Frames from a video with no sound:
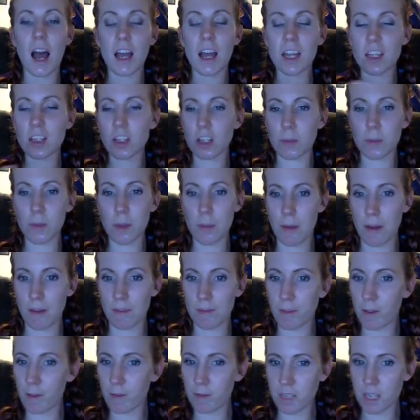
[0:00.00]
It took me about
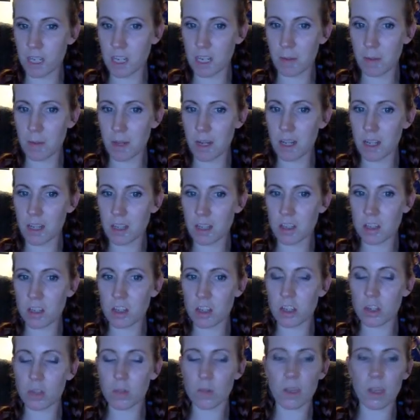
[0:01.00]
15 minutes to
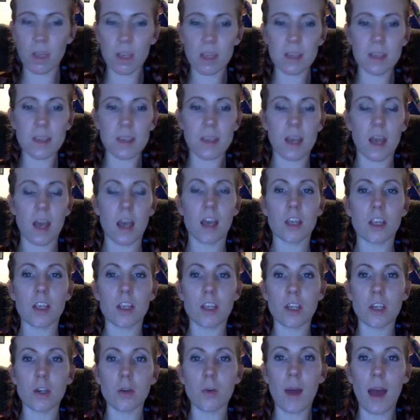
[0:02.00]
do this.
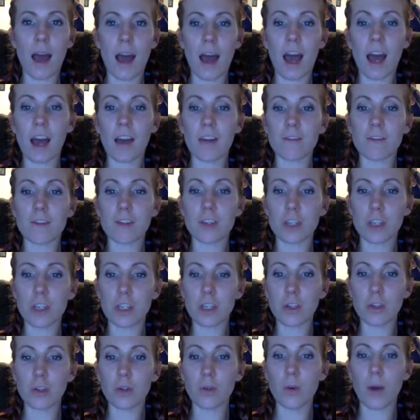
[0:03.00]
You have
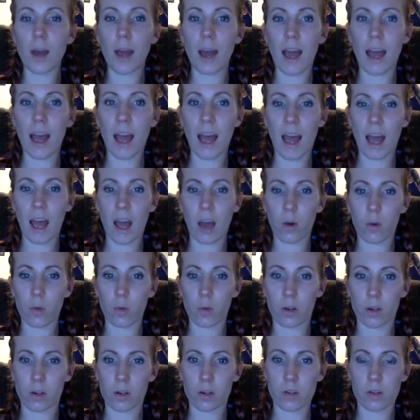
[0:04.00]
2
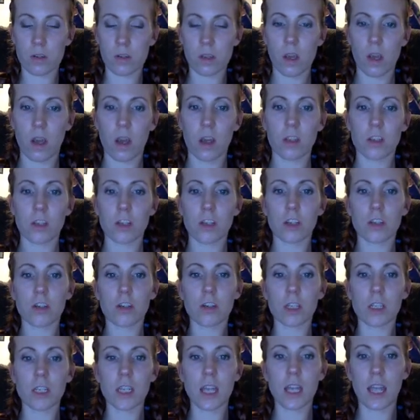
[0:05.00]
hours to
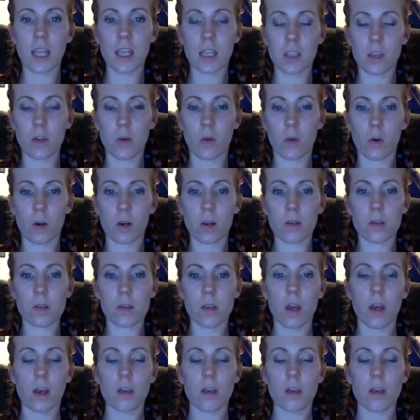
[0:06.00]
create yours.